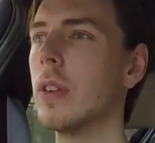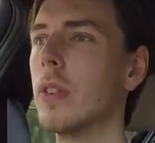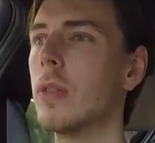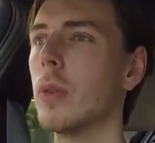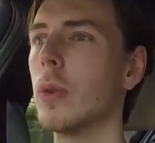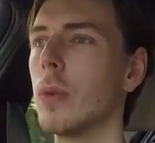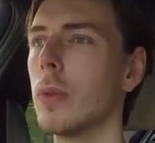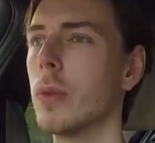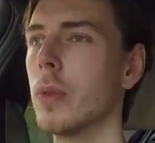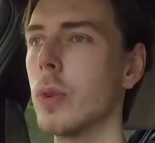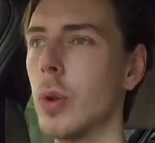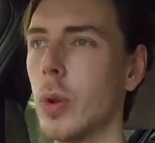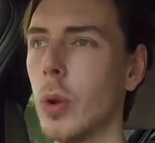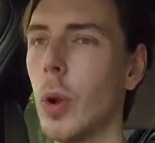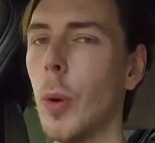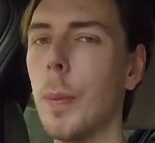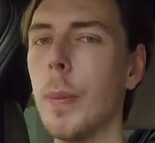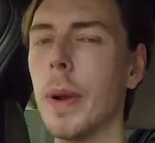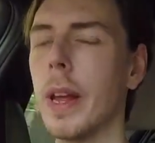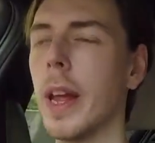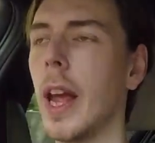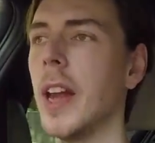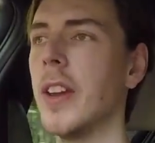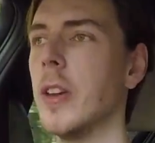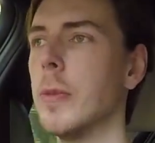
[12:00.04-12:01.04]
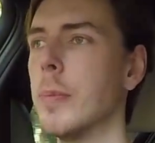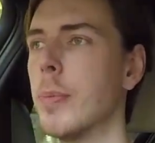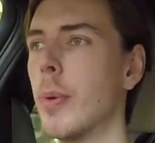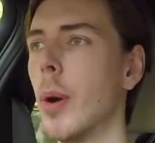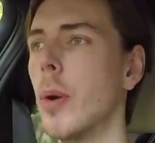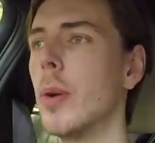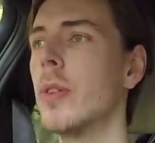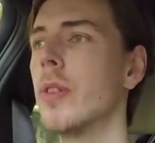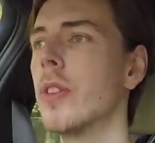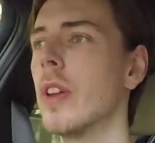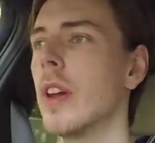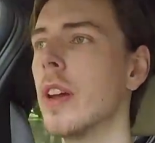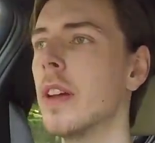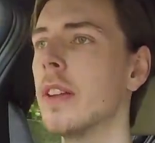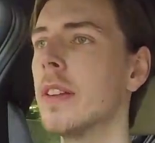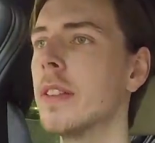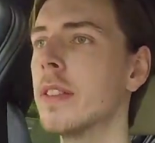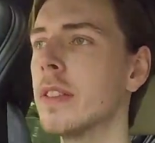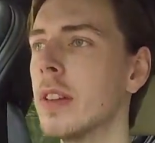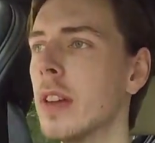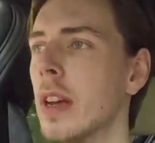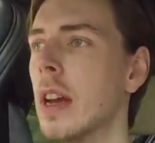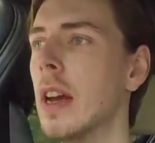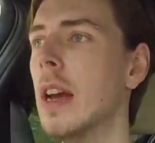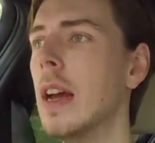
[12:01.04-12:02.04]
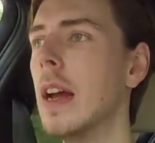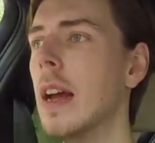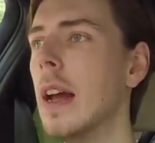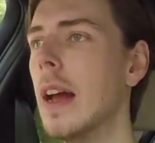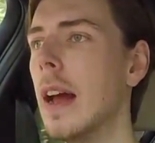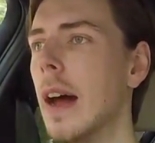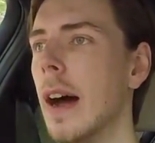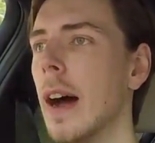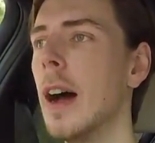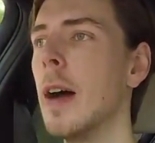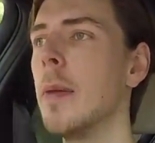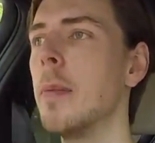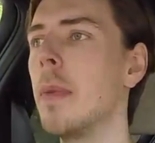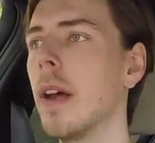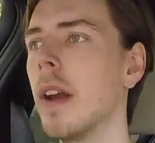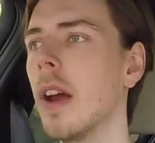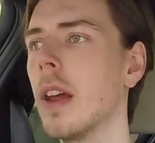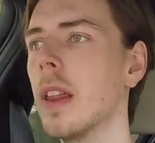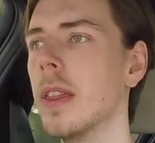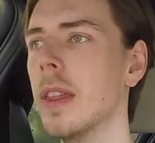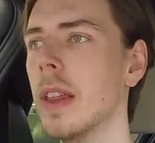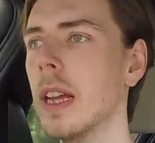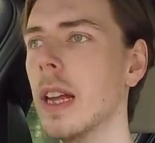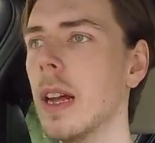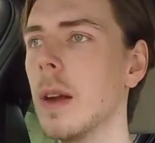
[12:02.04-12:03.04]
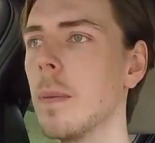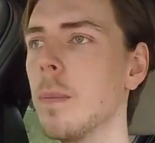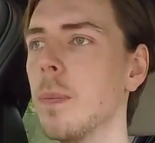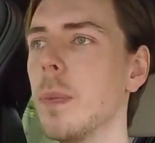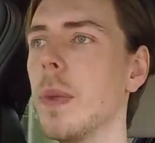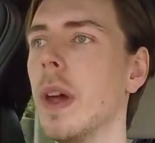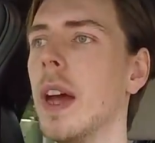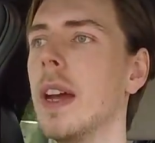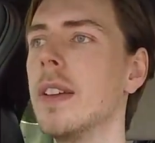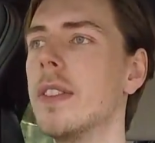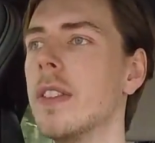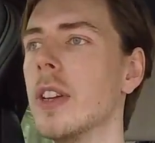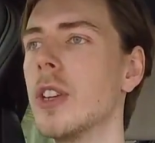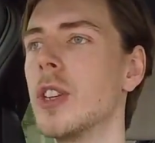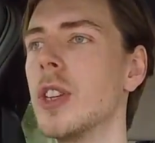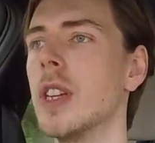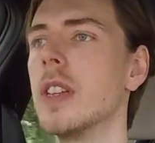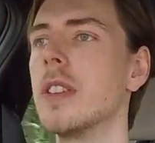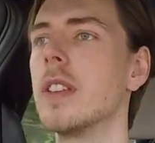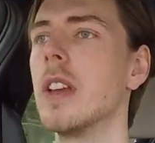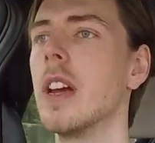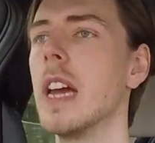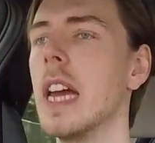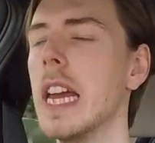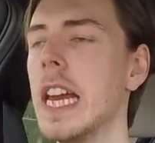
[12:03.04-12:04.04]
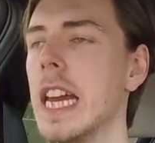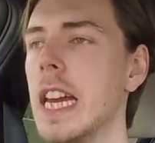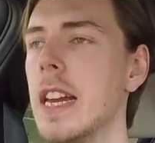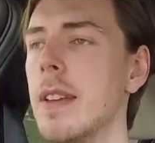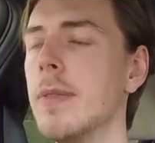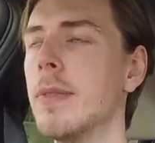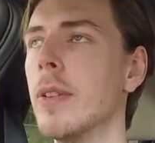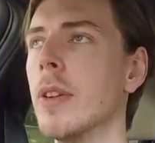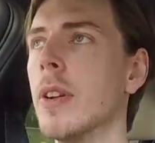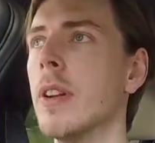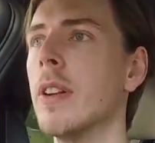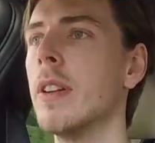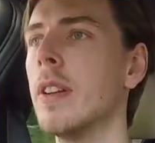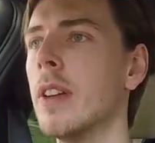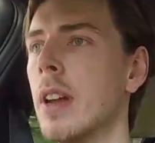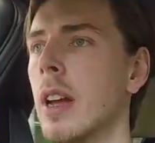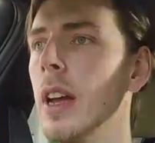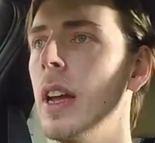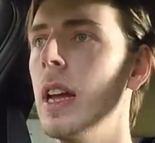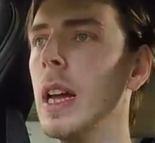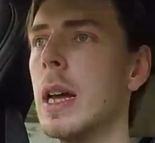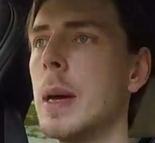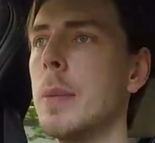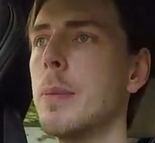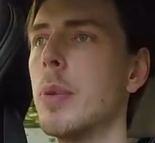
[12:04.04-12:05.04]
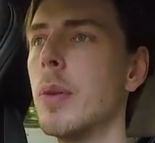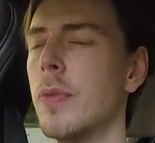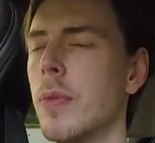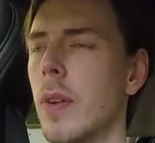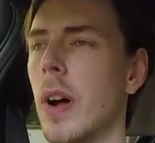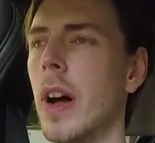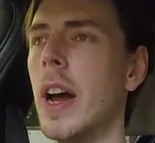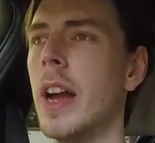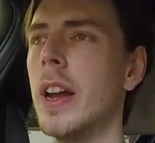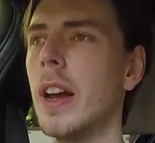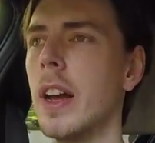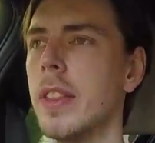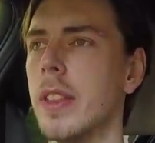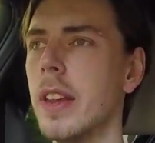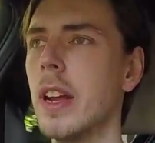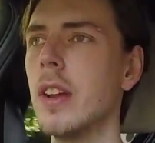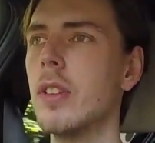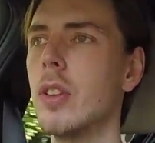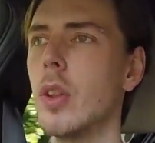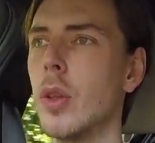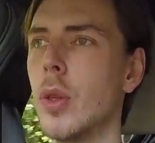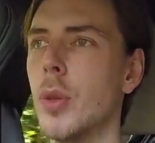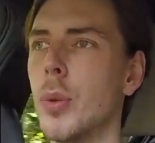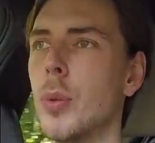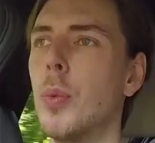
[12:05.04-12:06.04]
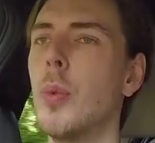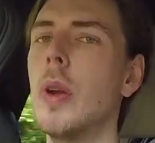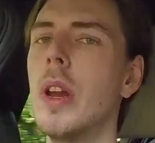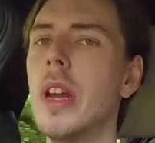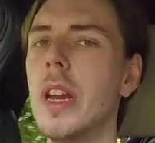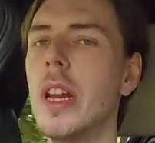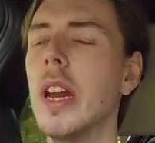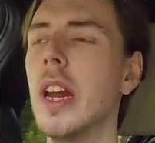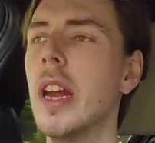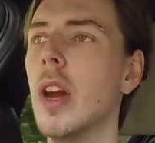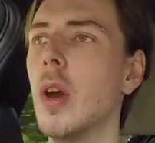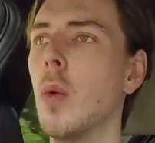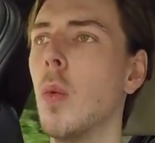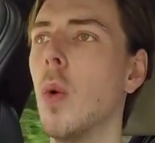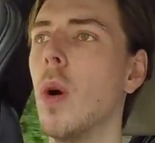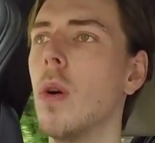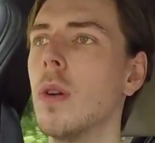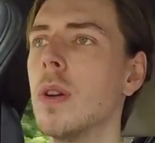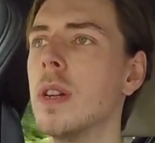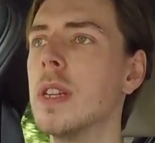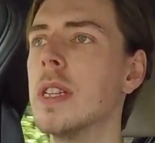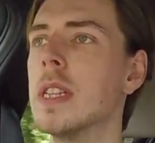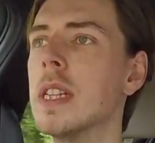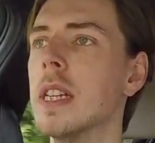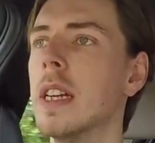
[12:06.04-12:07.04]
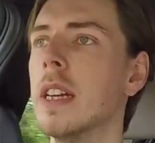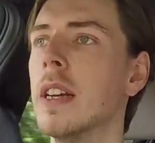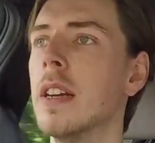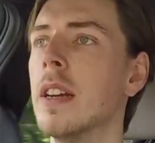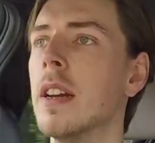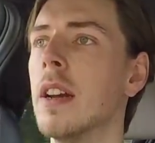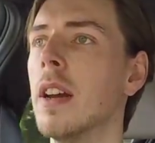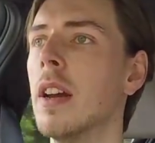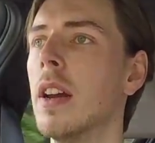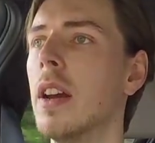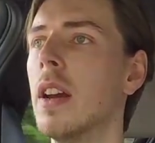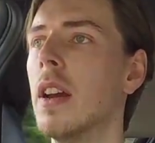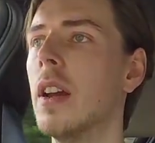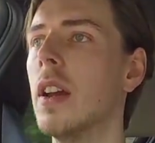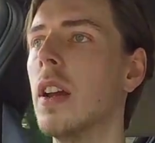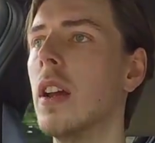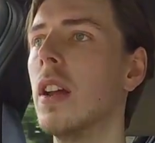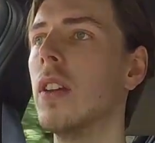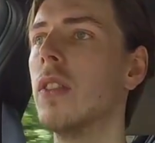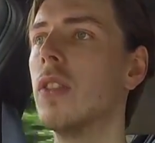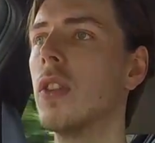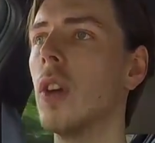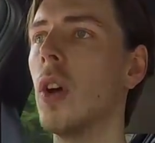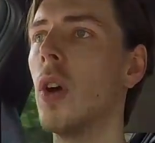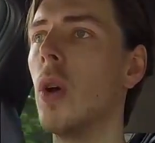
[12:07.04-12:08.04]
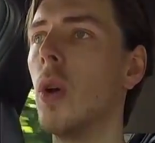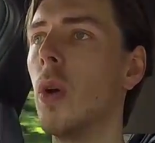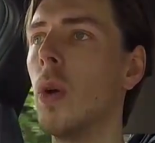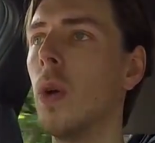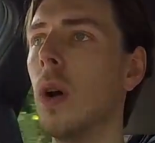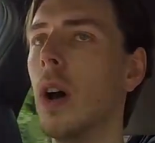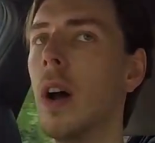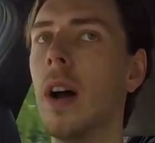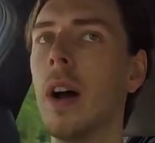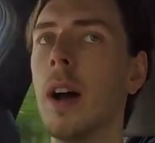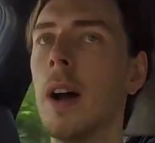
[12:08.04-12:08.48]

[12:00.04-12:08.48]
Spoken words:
sort of complicated process. And I think AC Schnitzer even provide, I think it's a 3-year warranty. So